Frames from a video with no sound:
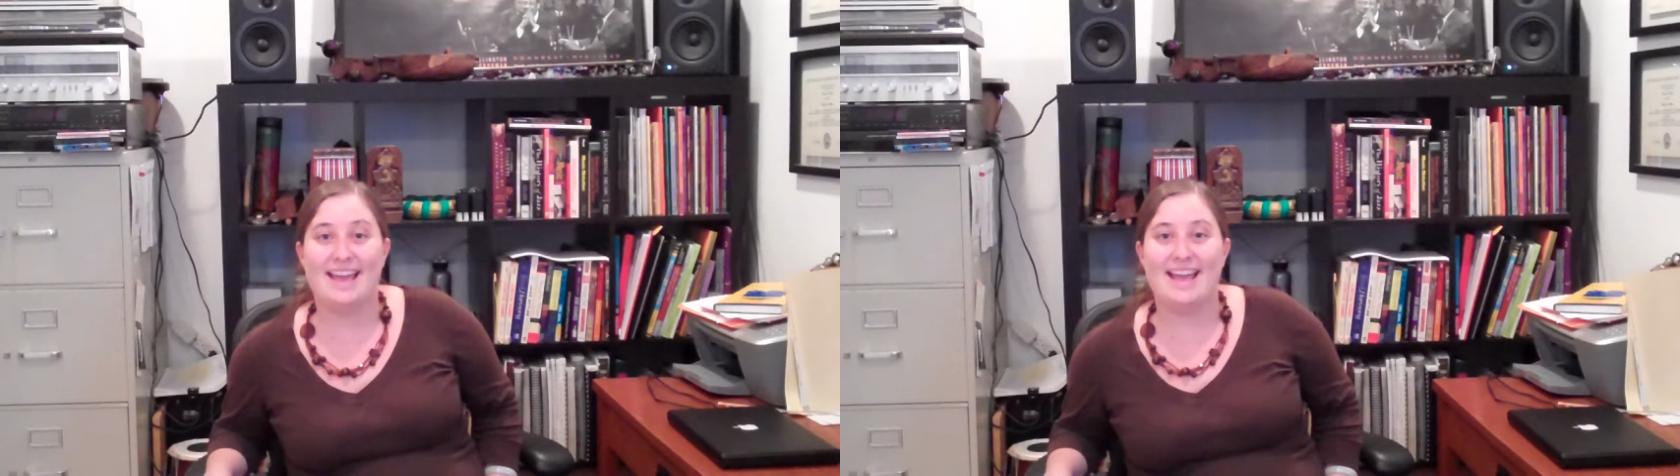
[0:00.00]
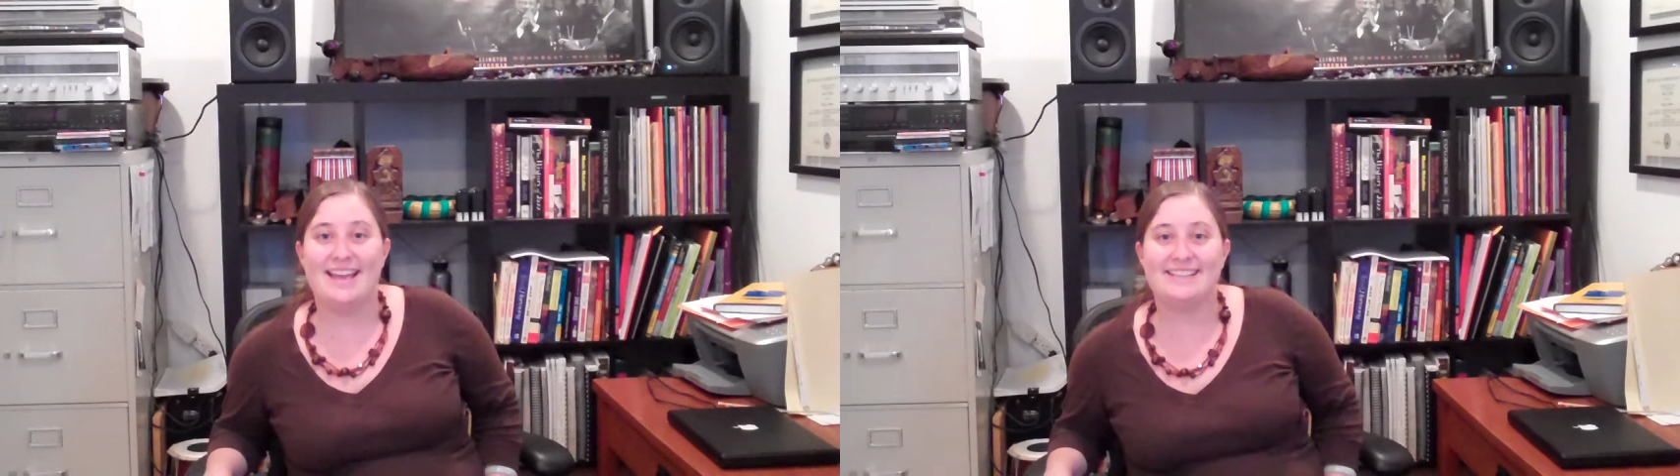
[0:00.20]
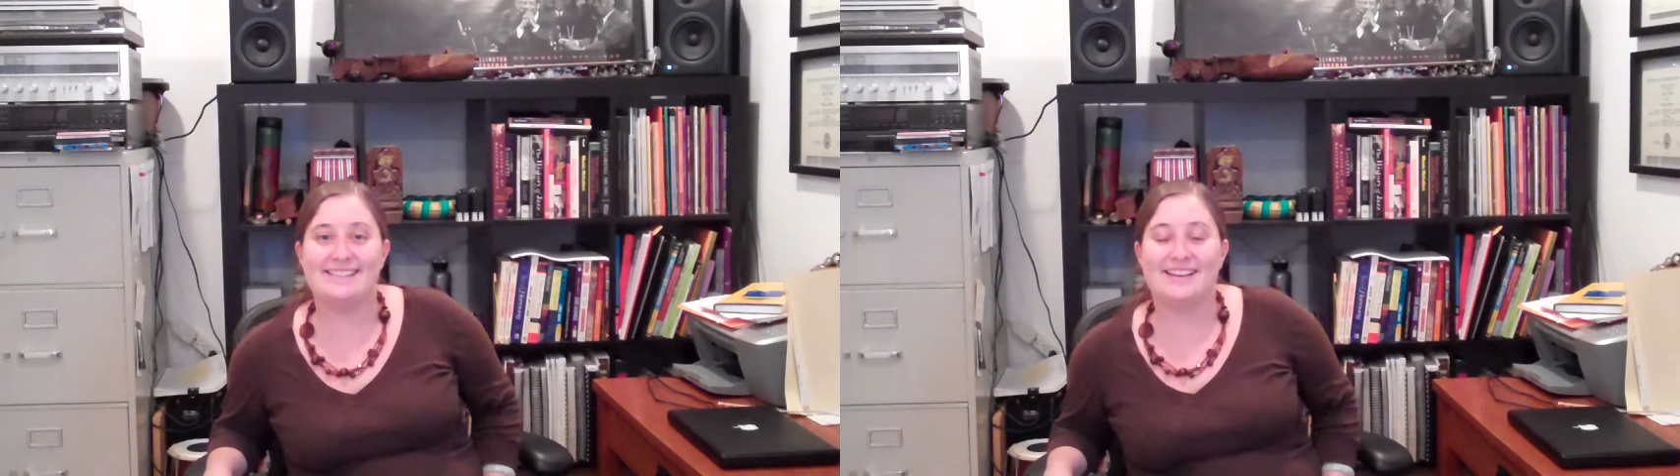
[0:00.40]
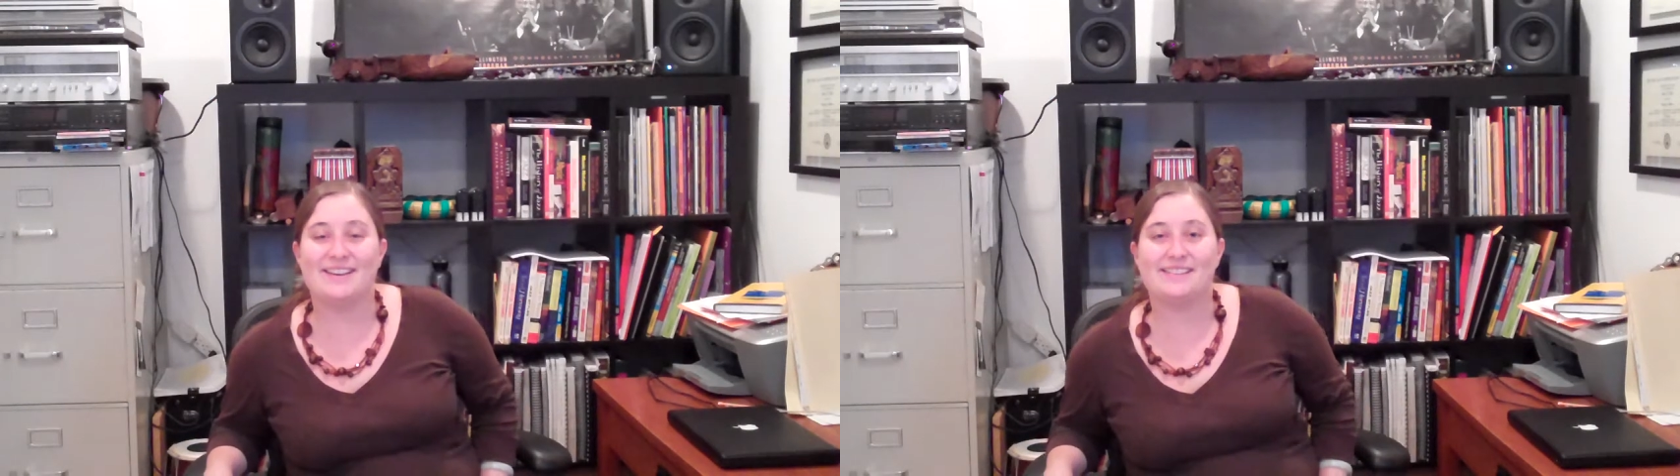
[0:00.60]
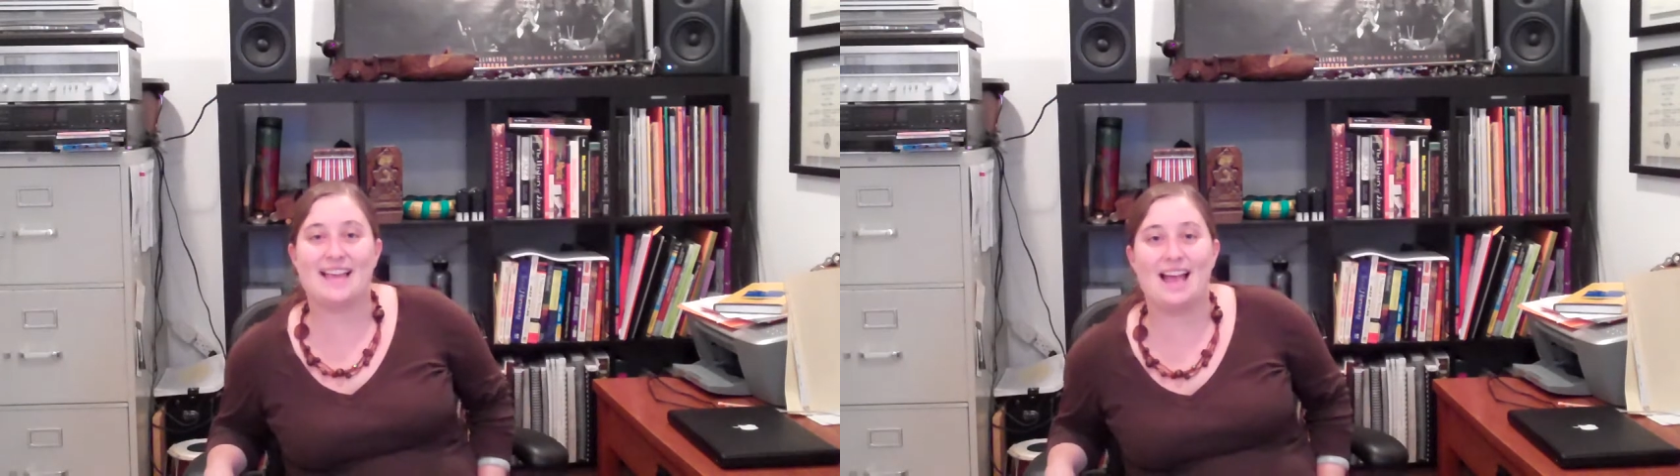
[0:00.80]
Hey
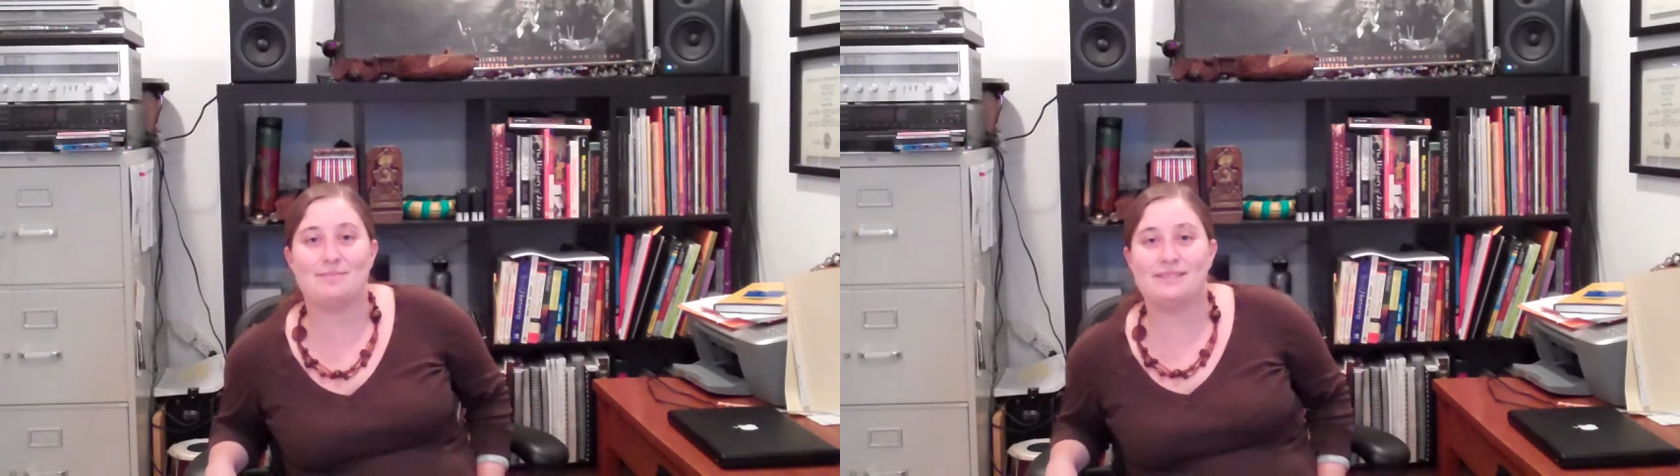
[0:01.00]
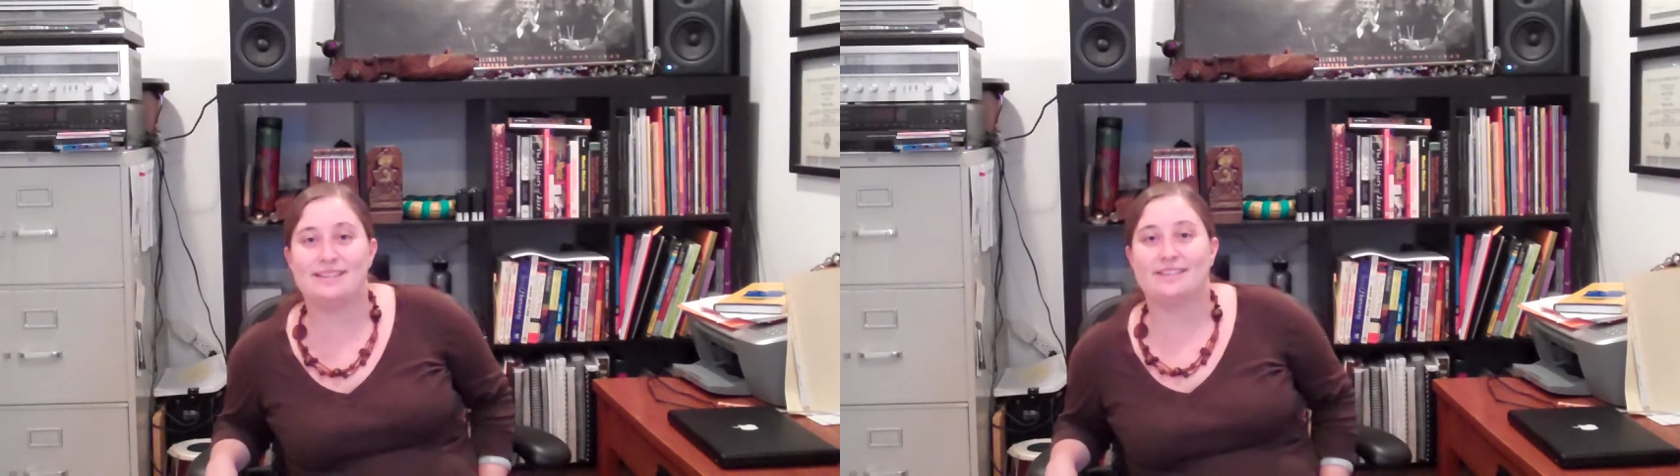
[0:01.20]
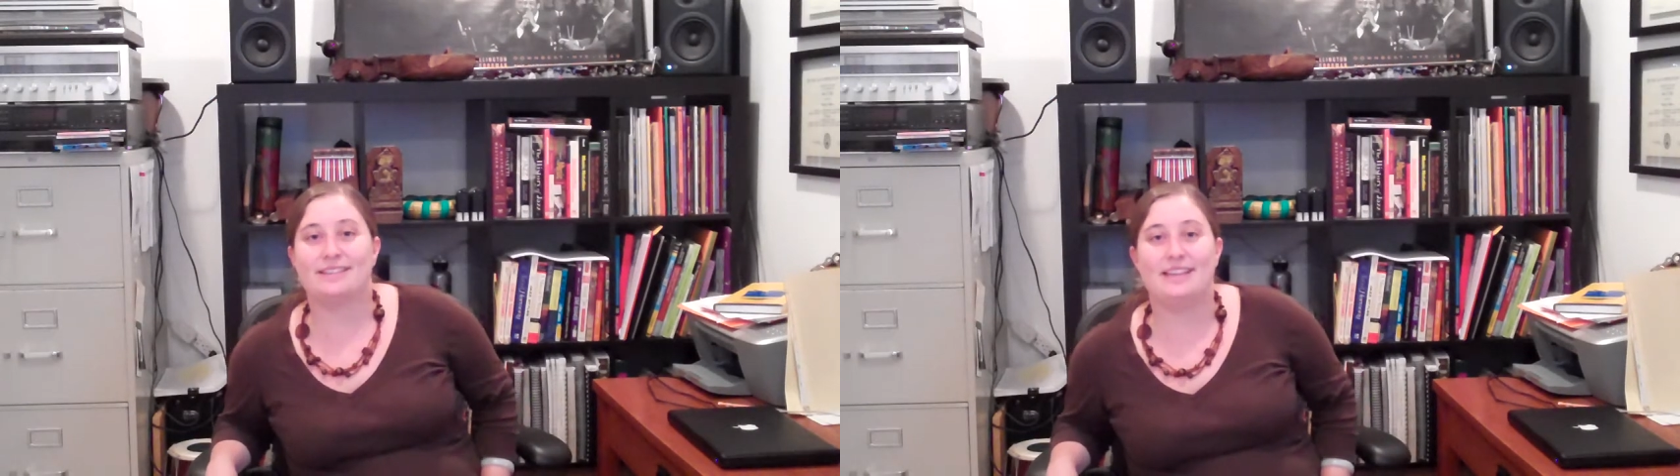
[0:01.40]
singers, I'm Sara